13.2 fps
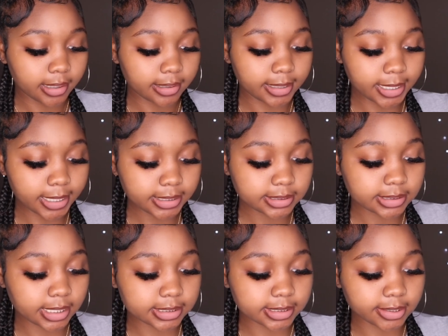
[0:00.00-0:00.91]
this
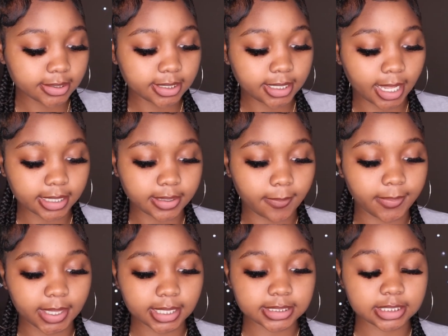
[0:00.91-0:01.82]
is literally like the
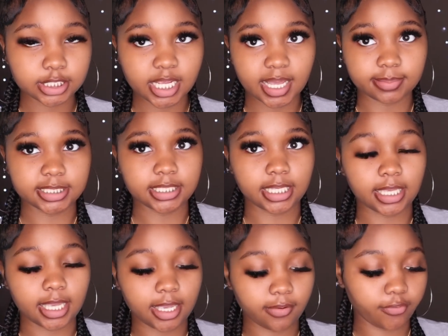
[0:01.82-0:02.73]
best chapstick
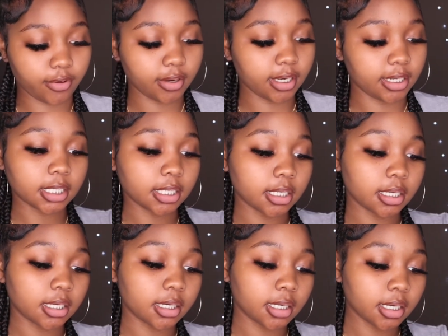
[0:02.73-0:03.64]
ever. The
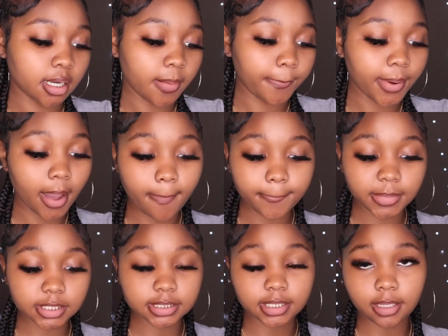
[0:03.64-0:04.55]

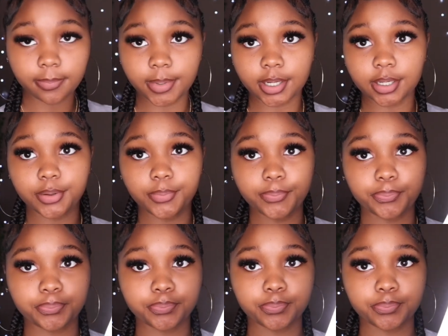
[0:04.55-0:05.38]
Palmer's lip balm.